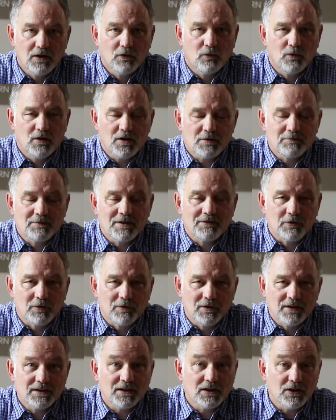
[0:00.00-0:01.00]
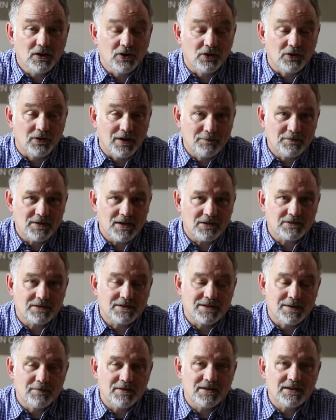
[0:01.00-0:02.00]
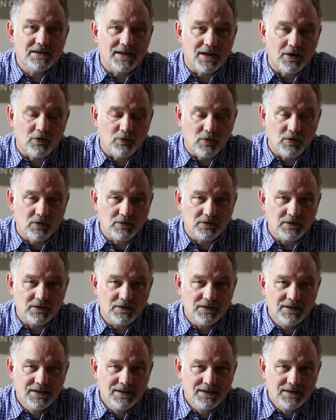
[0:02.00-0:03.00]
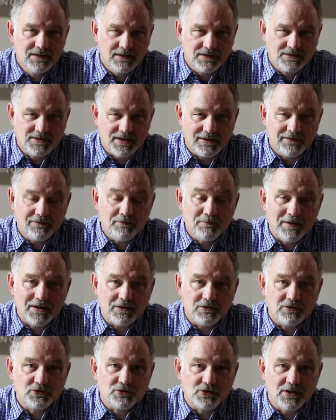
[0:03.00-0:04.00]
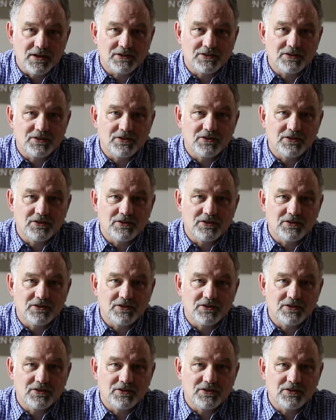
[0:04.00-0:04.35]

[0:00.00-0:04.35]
Welcome everyone. Hello, I'm Dr. Timothy Dauwalder, Executive Medical Director